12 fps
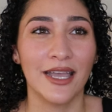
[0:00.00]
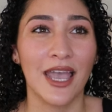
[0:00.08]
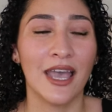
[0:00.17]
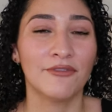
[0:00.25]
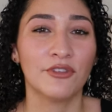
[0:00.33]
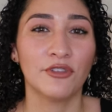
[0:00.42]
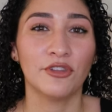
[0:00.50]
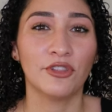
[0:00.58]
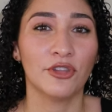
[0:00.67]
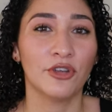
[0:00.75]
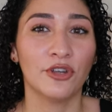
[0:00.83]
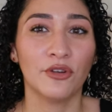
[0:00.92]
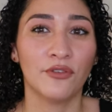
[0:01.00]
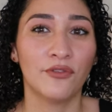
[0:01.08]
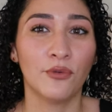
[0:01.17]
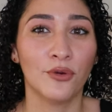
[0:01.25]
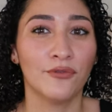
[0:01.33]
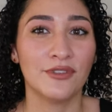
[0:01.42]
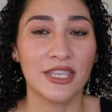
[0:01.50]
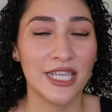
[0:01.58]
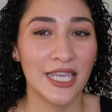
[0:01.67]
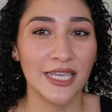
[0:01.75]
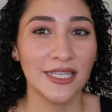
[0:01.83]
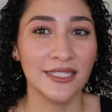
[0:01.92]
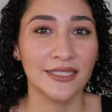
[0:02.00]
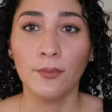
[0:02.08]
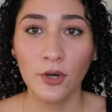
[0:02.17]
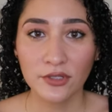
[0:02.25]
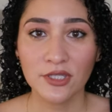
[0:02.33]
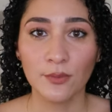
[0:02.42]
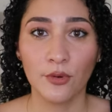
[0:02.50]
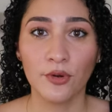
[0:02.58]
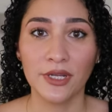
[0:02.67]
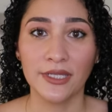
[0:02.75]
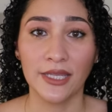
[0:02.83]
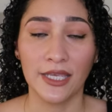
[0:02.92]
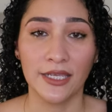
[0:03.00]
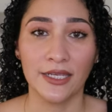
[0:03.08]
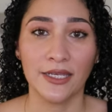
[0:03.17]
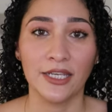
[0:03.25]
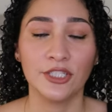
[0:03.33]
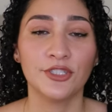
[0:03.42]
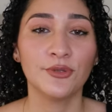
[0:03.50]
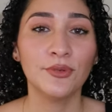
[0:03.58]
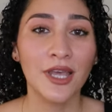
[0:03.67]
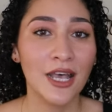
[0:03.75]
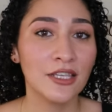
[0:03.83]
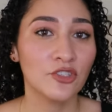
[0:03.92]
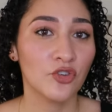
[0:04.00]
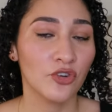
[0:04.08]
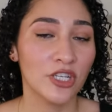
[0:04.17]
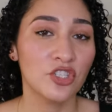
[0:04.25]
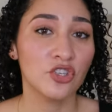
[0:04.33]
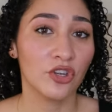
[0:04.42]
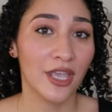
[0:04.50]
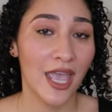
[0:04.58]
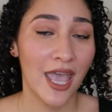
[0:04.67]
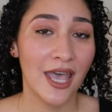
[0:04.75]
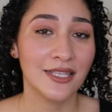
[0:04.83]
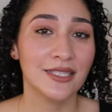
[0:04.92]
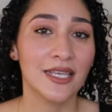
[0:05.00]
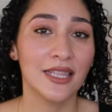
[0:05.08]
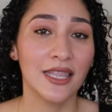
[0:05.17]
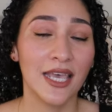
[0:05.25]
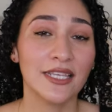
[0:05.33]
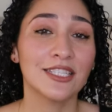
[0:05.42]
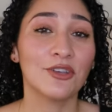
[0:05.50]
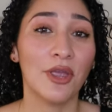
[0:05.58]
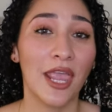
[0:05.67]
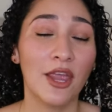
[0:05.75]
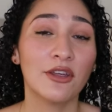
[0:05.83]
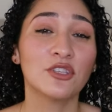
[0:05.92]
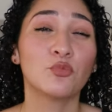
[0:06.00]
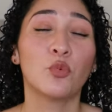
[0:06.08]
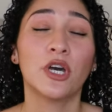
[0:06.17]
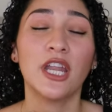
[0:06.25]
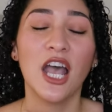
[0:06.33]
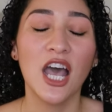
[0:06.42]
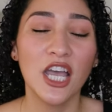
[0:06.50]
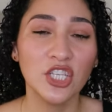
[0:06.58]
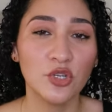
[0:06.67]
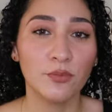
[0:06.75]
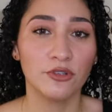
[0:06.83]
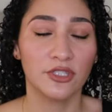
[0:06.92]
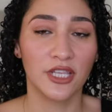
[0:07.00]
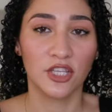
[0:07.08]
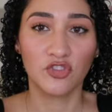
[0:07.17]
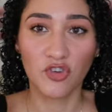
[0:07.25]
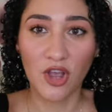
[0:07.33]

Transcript: after the third or fourth day. Most important thing, do not scrunch your cast unless your hair is 100%